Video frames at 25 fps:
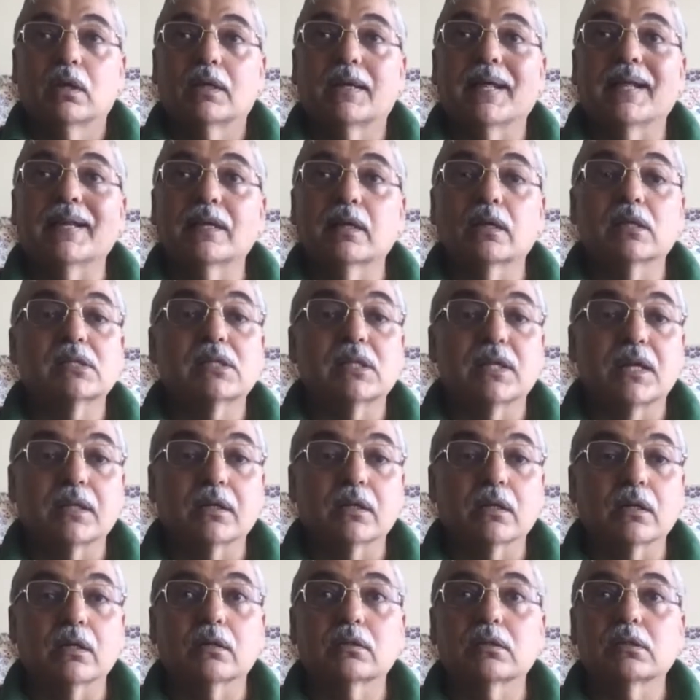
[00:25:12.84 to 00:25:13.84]
10 years
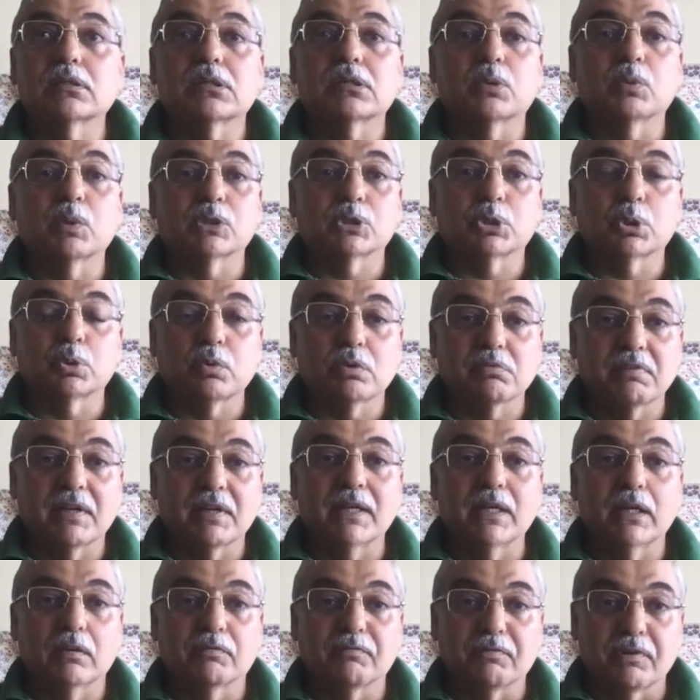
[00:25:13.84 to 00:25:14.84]
later, the situation was
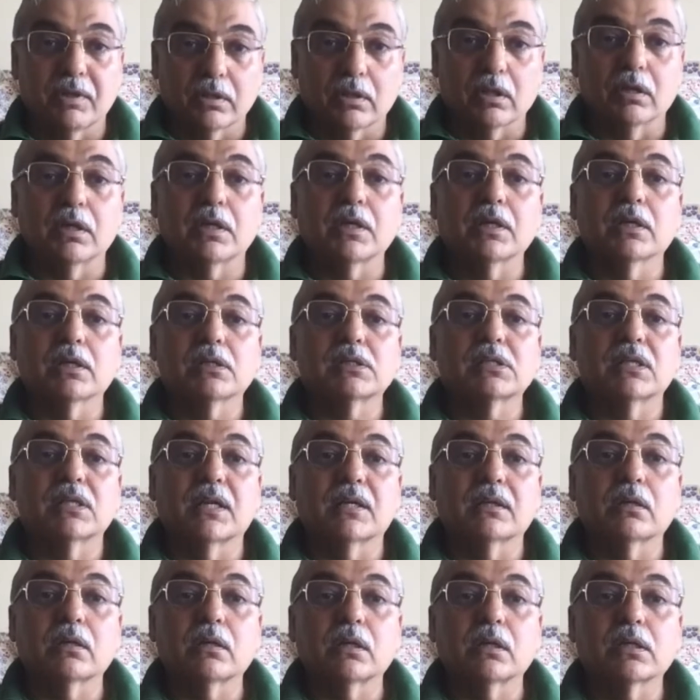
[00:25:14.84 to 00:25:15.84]
very different. 30 years
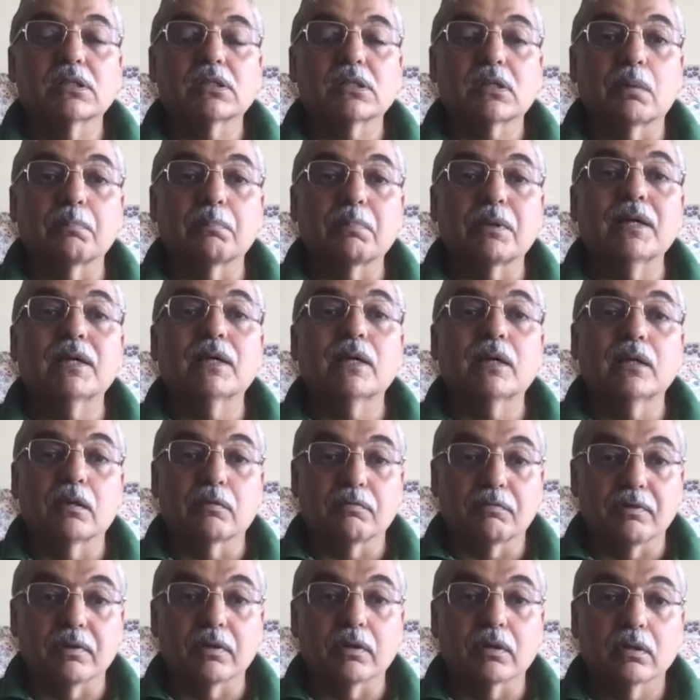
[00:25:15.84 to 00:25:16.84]
later, it is completely
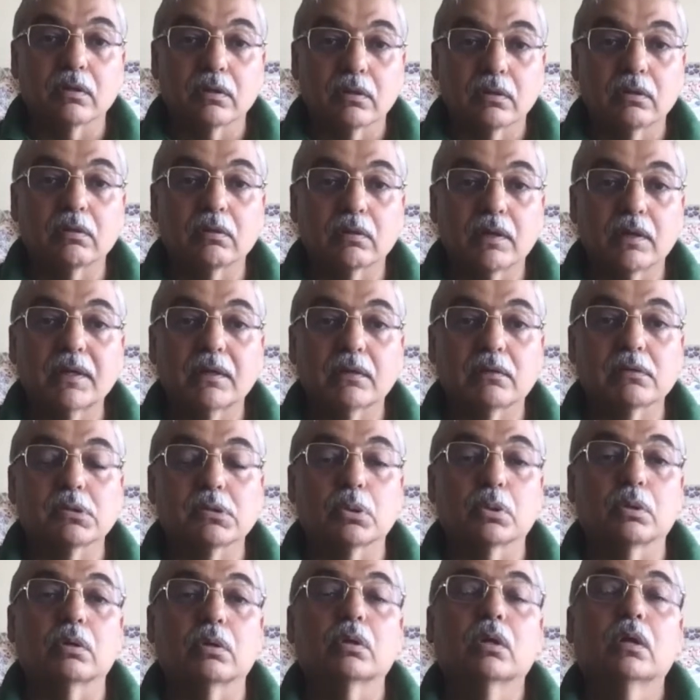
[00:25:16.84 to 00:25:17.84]
different, right?
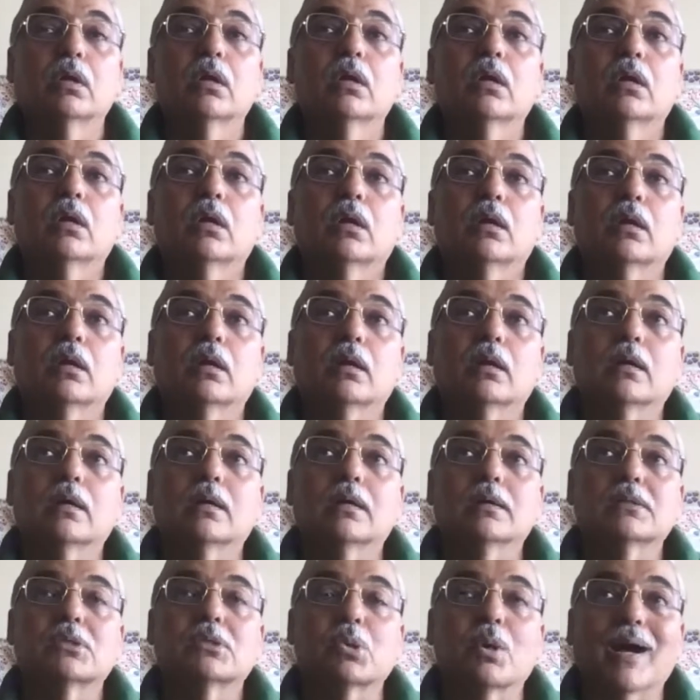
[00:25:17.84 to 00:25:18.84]
So
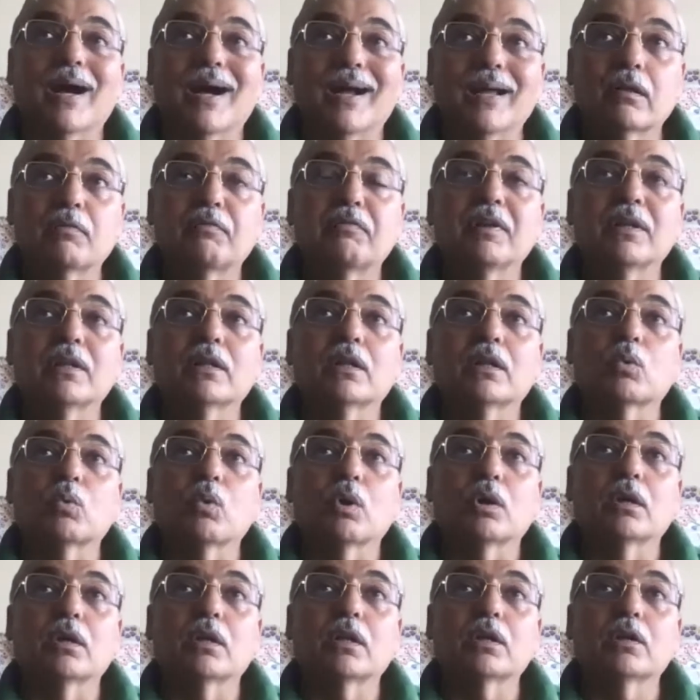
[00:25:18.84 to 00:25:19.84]
I feel the
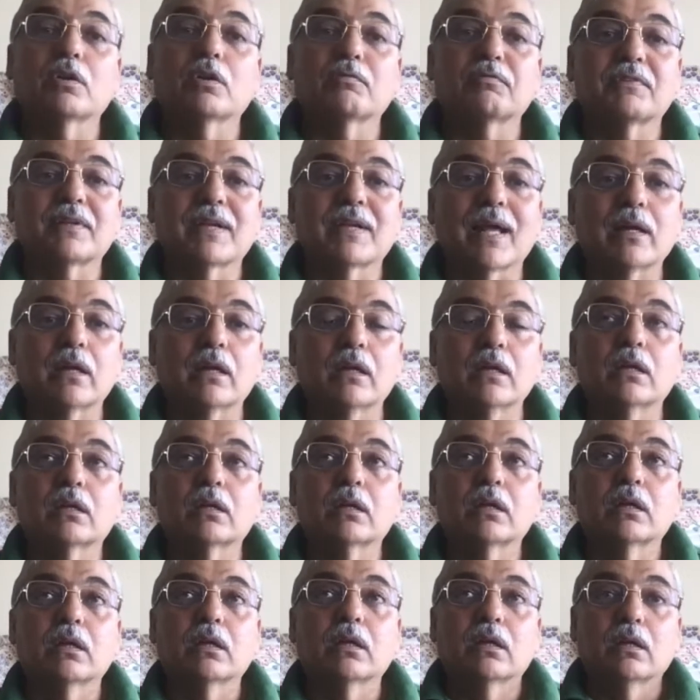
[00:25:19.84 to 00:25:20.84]
quality of talent
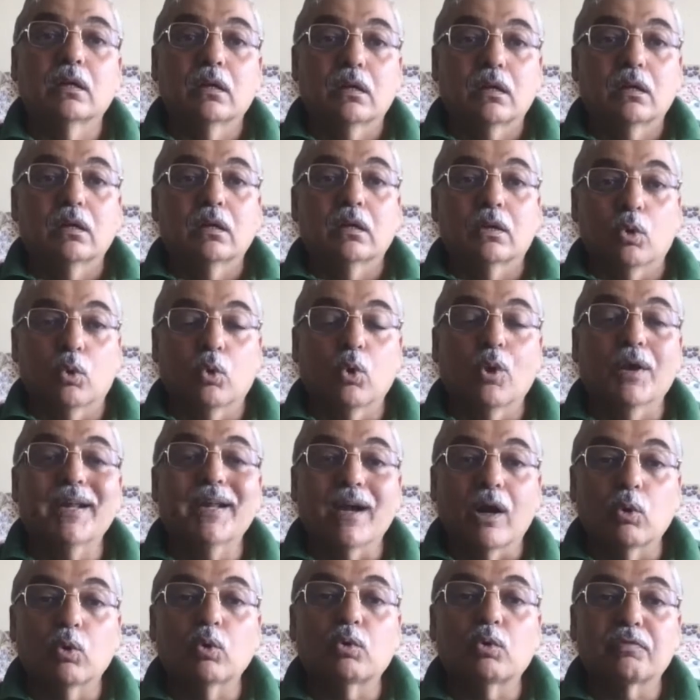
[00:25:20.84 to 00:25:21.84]
going
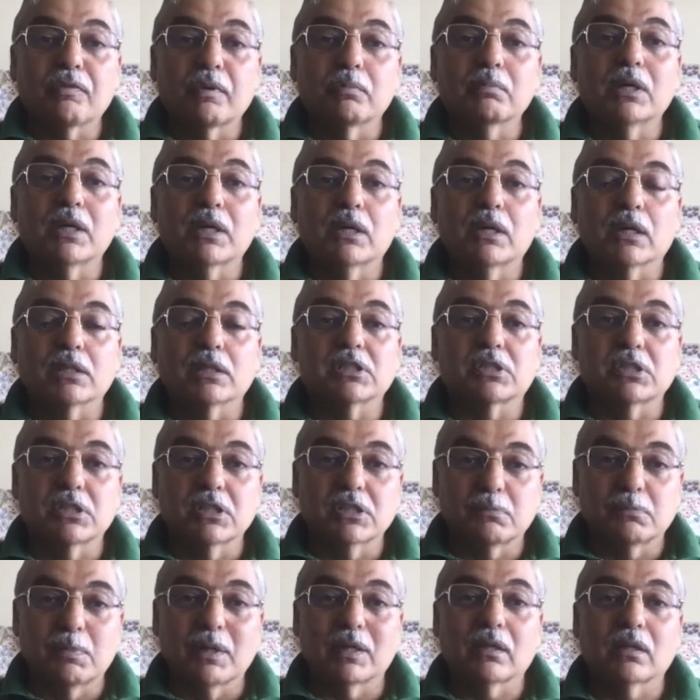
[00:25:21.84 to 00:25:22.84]
out from the industry
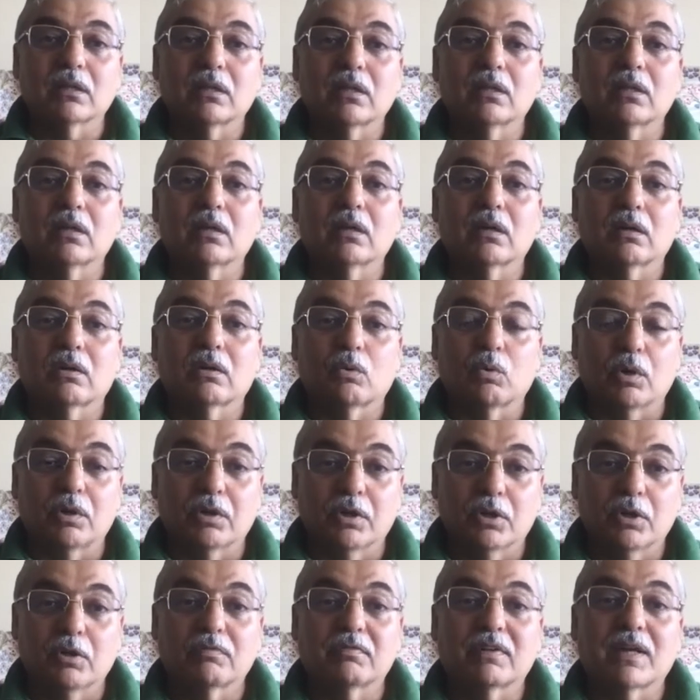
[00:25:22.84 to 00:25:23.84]
is better than the
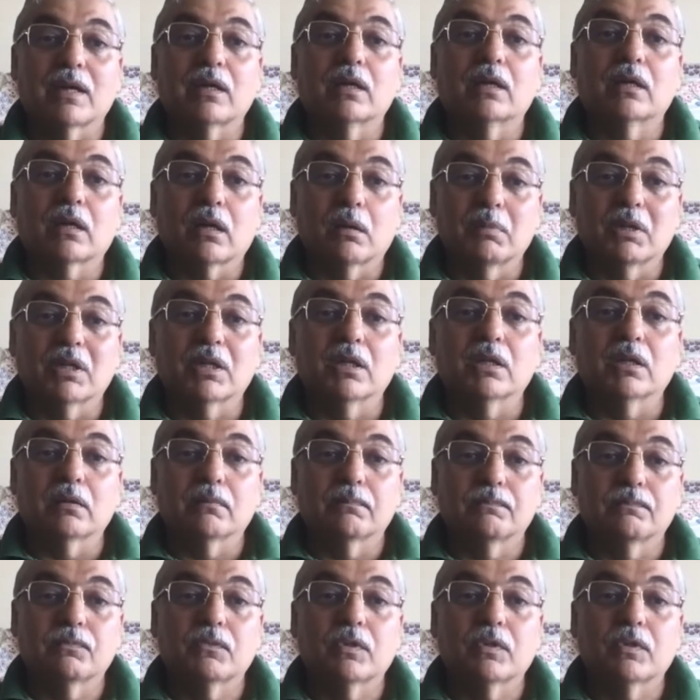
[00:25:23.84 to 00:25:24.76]
quality of talent coming in.